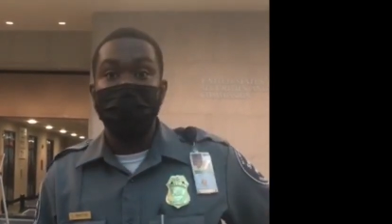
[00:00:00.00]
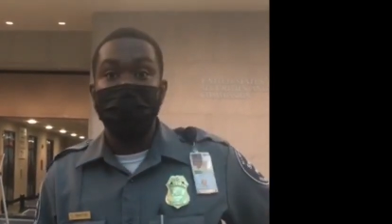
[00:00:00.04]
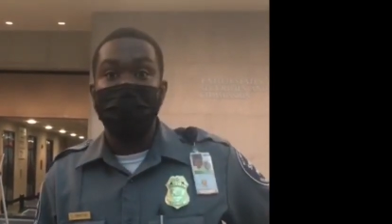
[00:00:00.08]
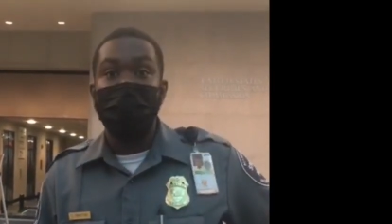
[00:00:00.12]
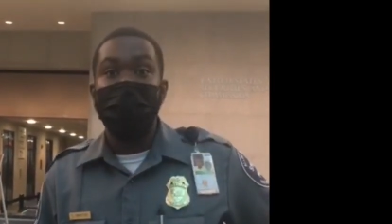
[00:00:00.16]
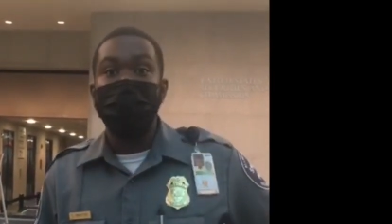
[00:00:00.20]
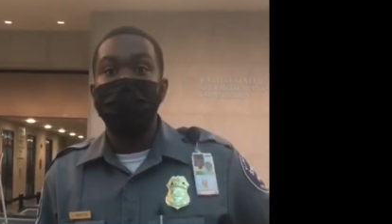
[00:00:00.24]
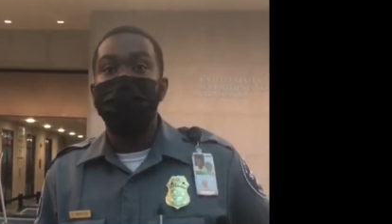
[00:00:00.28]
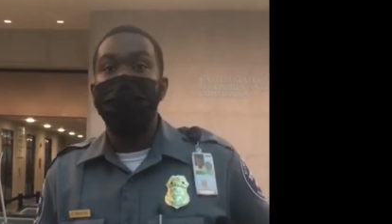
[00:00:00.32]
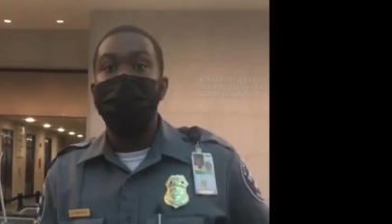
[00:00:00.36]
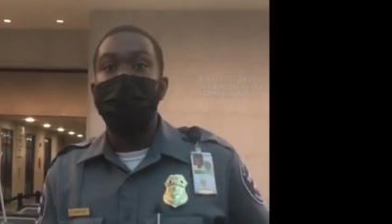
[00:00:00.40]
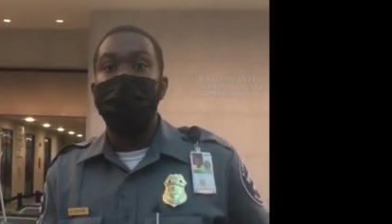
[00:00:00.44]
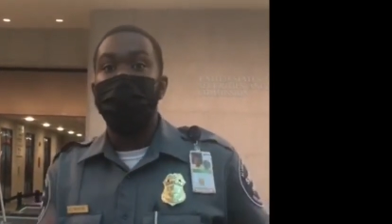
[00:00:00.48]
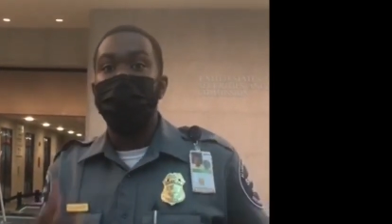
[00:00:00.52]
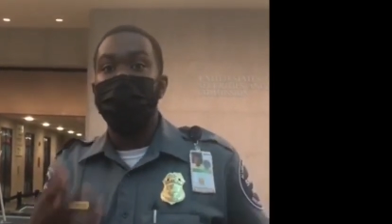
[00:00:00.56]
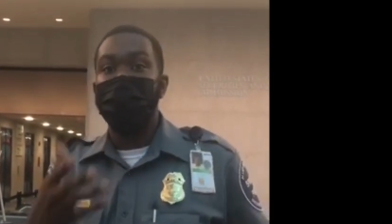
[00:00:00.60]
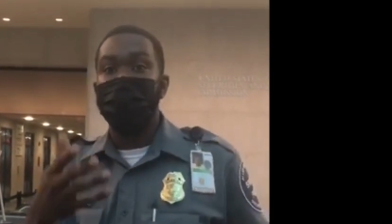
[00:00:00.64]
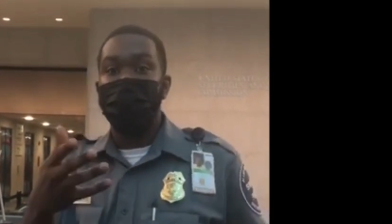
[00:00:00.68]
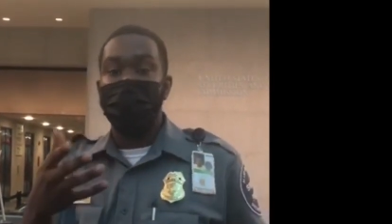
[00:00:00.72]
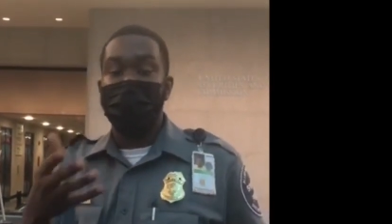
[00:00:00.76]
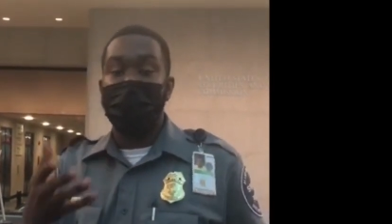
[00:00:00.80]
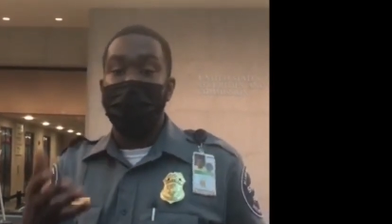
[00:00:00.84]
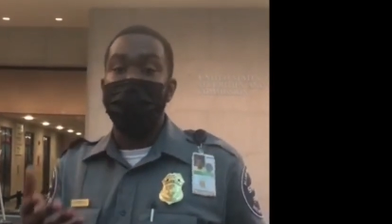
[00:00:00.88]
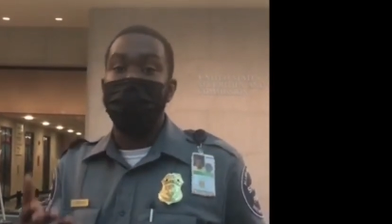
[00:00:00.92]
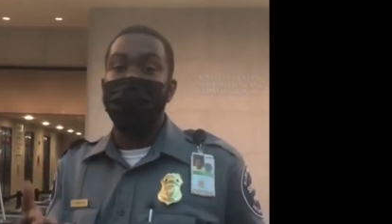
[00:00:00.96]
That's why when you
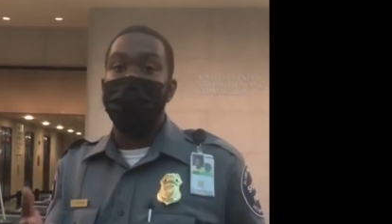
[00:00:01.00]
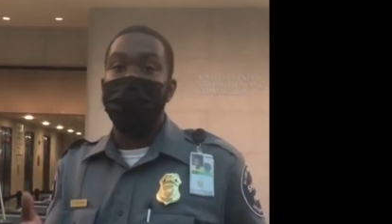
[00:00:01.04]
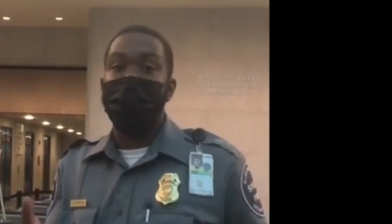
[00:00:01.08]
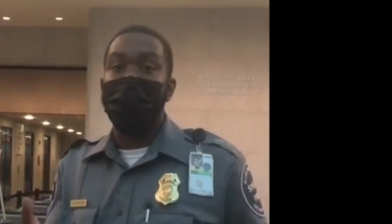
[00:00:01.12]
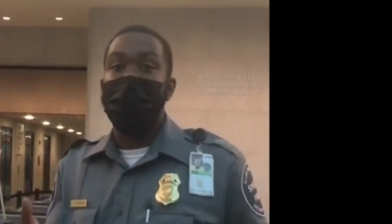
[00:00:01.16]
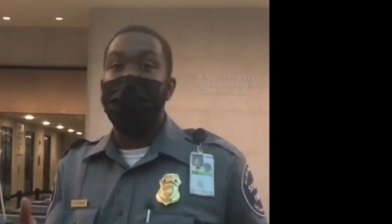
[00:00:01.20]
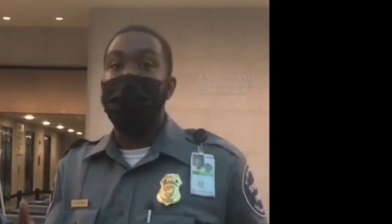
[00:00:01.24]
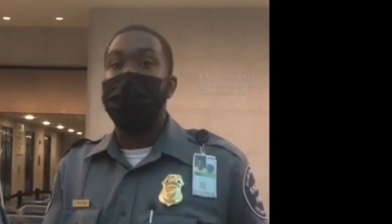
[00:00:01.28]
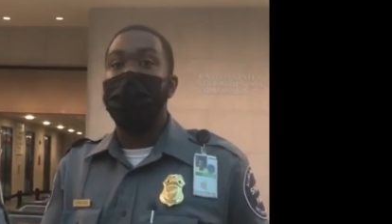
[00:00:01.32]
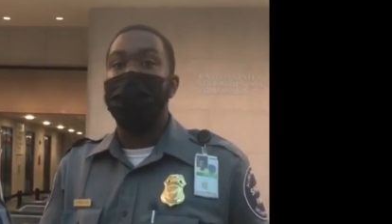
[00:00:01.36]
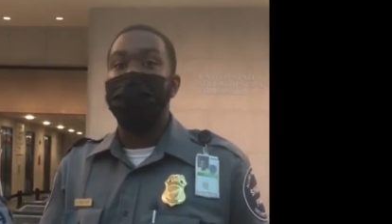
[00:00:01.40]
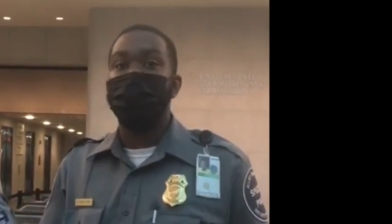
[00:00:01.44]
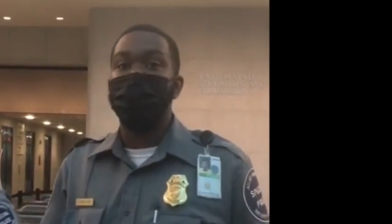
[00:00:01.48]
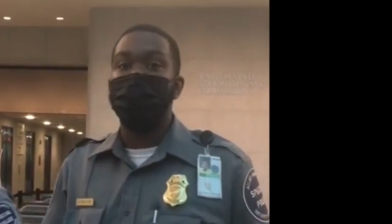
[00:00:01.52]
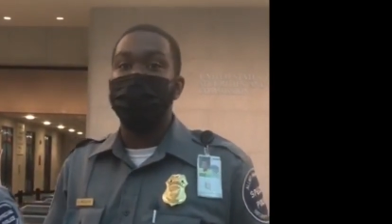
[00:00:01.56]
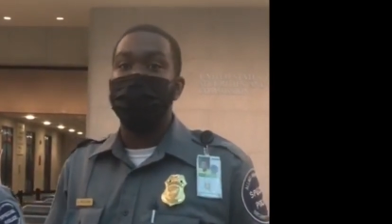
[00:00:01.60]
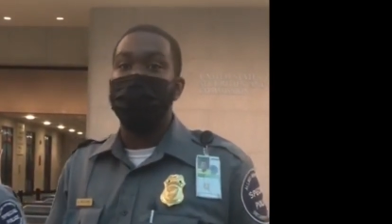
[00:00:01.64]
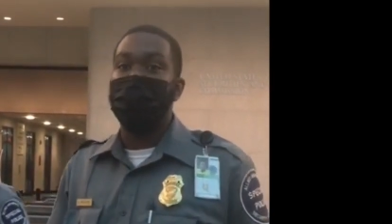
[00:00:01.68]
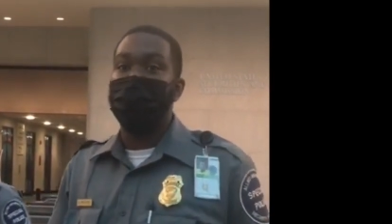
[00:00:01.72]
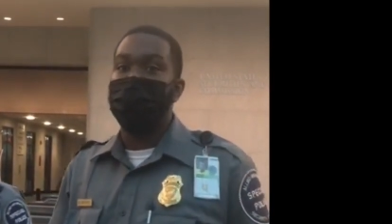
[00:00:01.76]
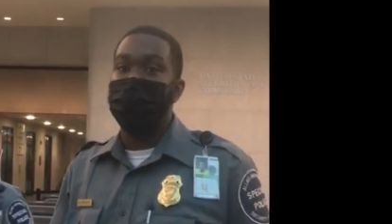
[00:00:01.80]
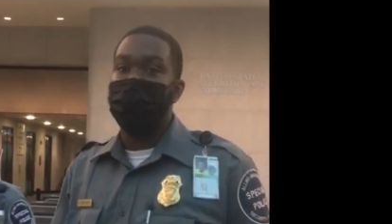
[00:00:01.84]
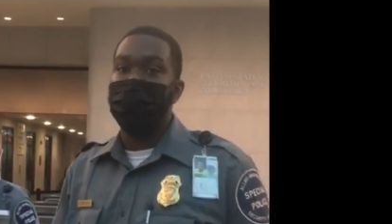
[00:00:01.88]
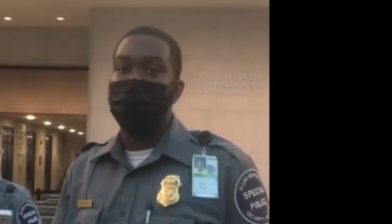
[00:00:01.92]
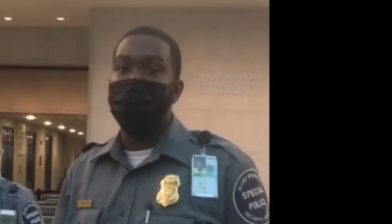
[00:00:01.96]
came in here, I asked you
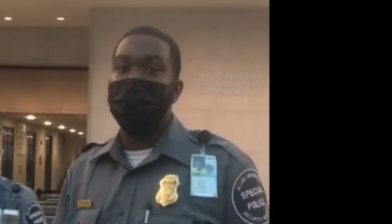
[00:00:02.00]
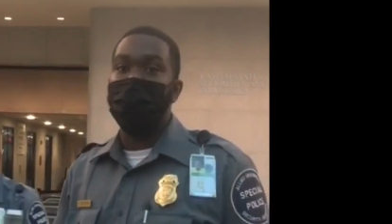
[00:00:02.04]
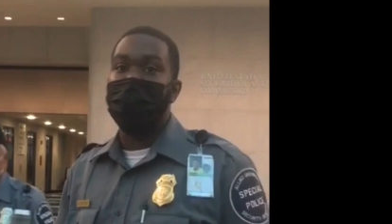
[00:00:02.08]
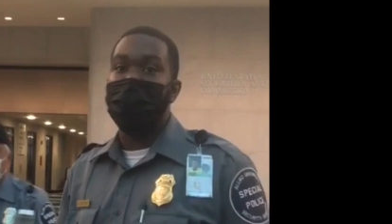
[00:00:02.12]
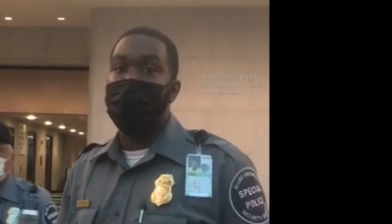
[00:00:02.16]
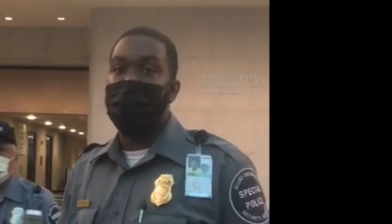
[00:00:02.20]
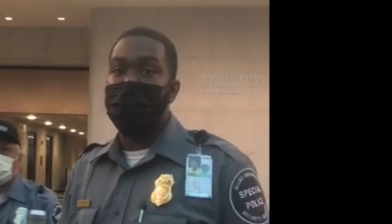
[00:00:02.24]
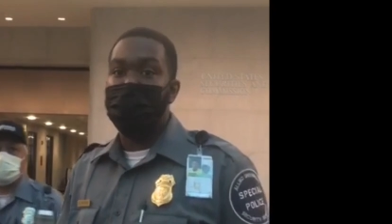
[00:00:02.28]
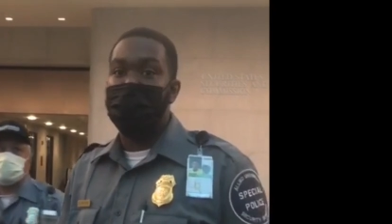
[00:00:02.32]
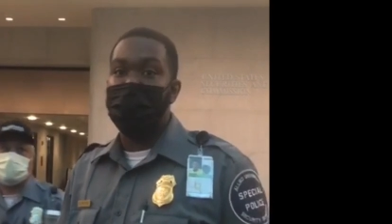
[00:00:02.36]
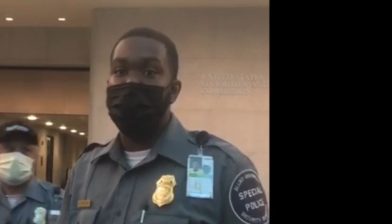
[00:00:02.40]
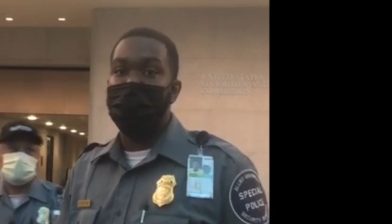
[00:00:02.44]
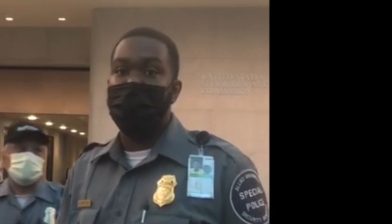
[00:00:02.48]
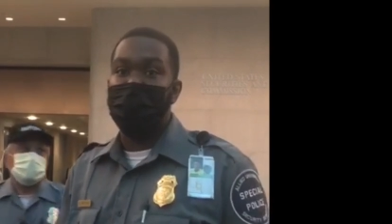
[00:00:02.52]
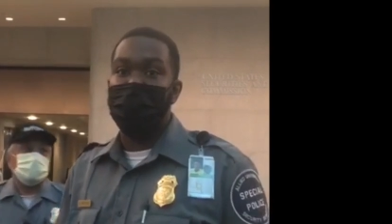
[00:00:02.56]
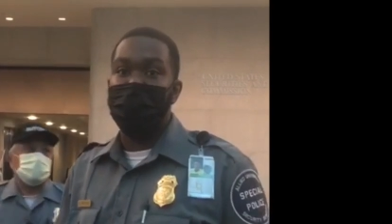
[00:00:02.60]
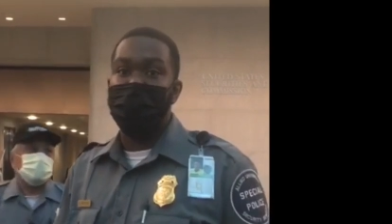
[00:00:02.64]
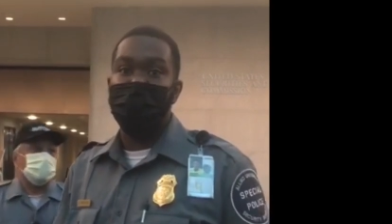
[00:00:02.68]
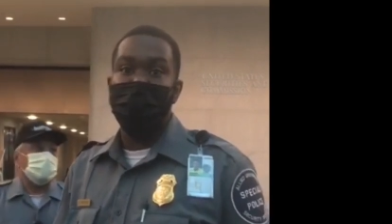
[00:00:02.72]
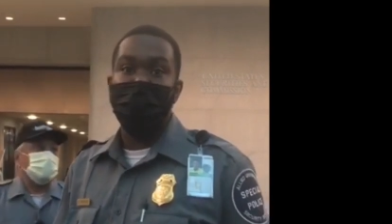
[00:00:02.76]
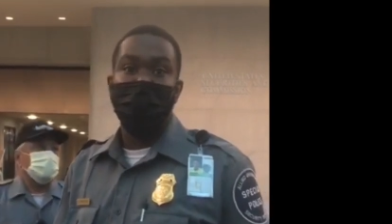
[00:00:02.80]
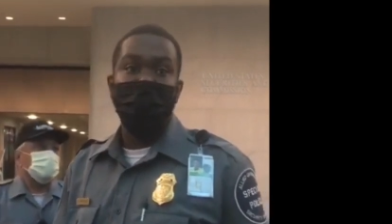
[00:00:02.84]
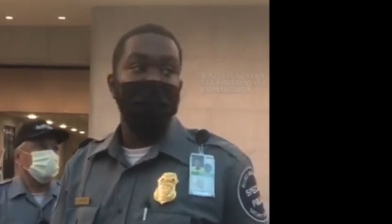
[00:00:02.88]
if you were coming here